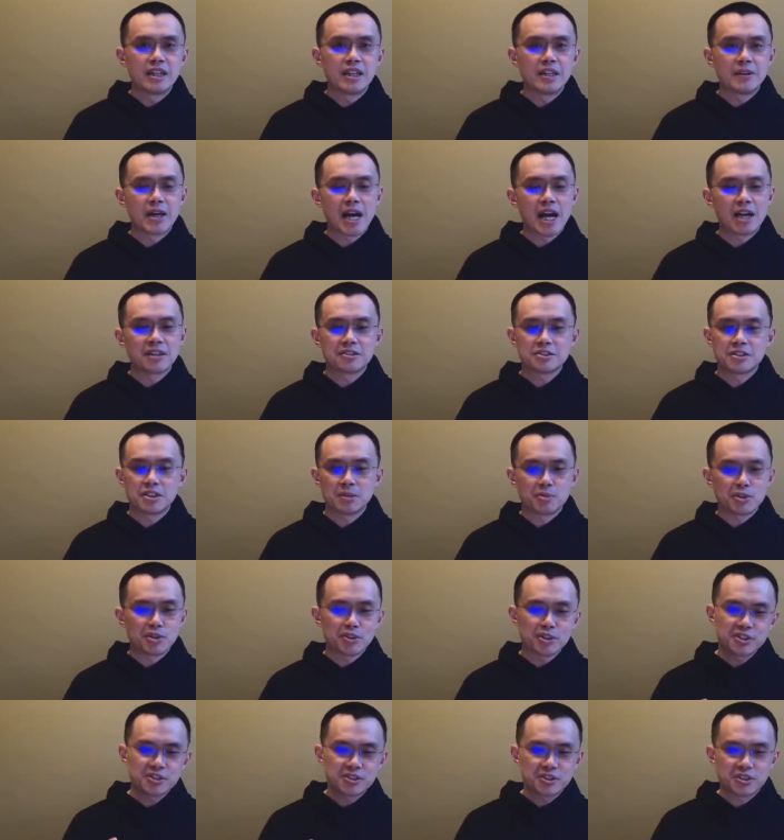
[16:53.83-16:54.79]
uh, how to
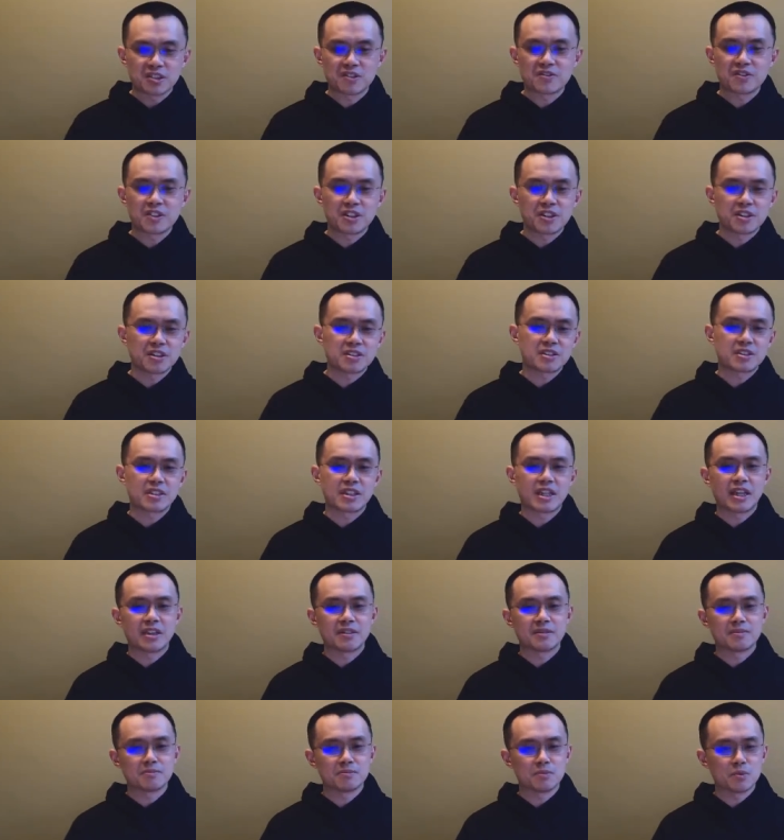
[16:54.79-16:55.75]
deploy servers
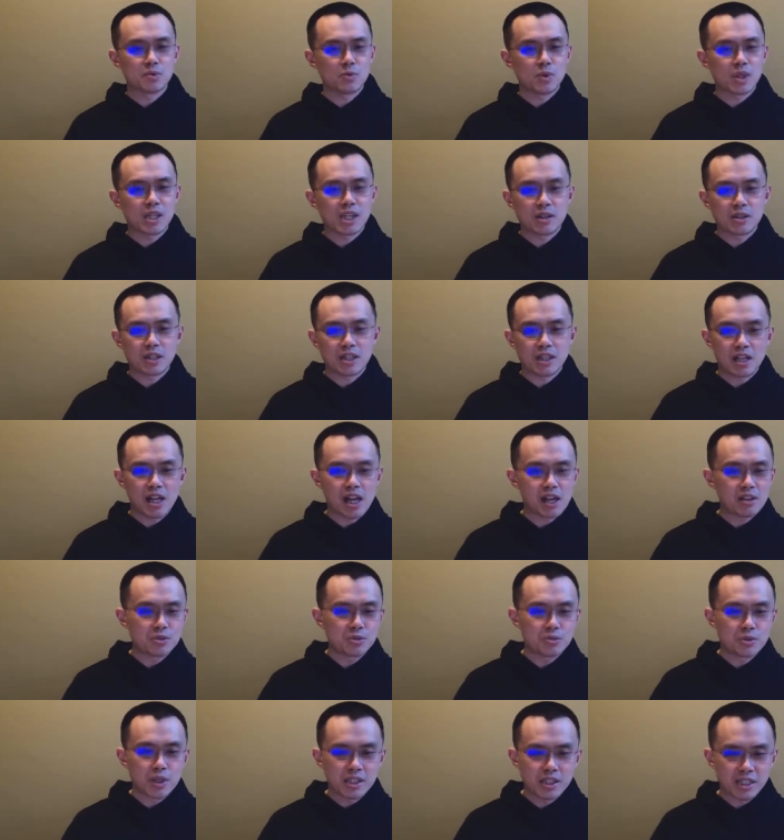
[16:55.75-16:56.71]
and what, uh,
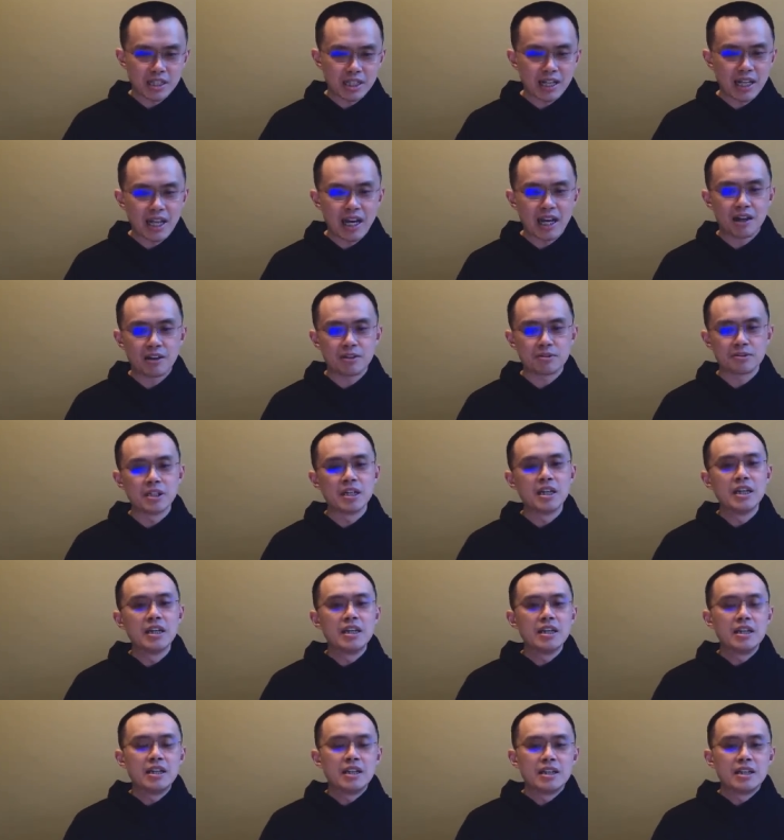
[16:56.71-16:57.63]
how to run a cloud,